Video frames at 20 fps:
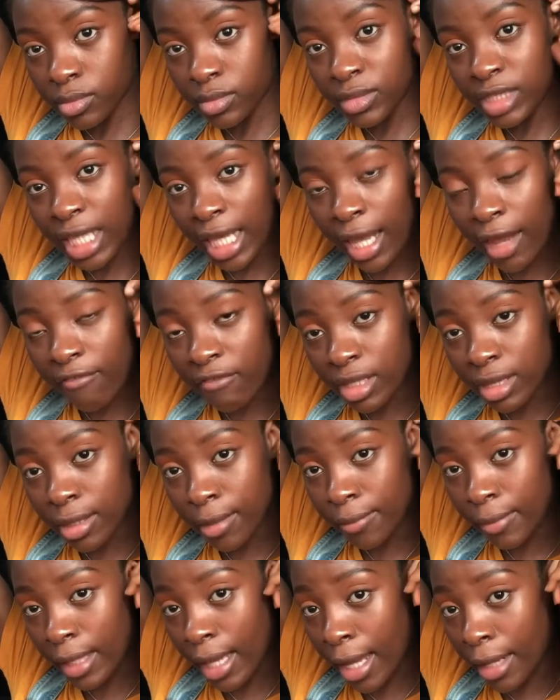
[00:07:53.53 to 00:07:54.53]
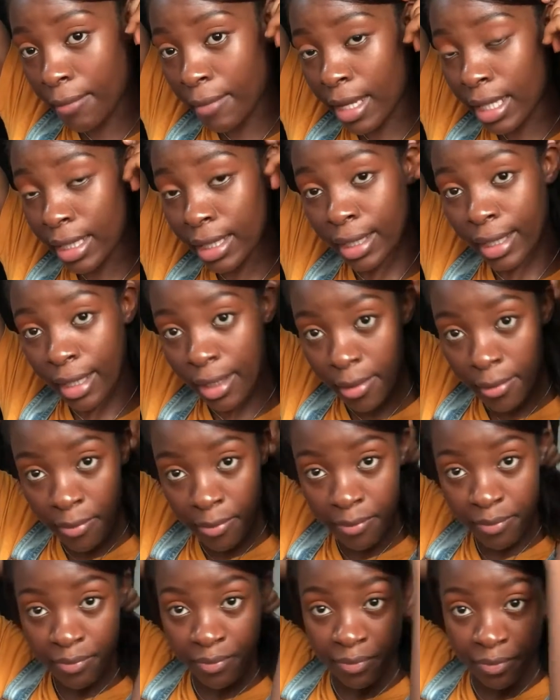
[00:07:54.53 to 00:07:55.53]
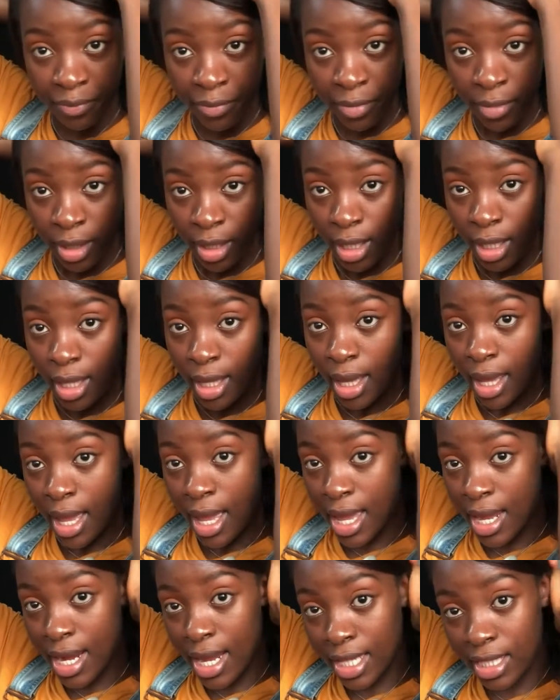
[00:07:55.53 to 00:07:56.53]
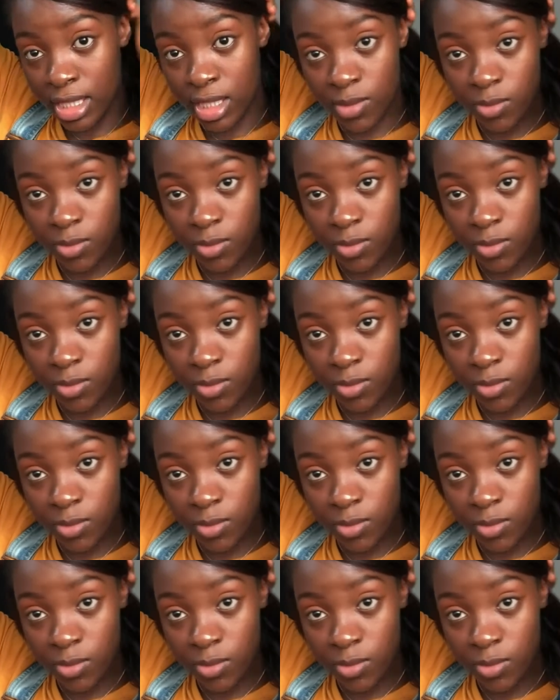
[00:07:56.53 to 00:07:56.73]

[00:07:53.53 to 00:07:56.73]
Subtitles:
take everything behind my ear and I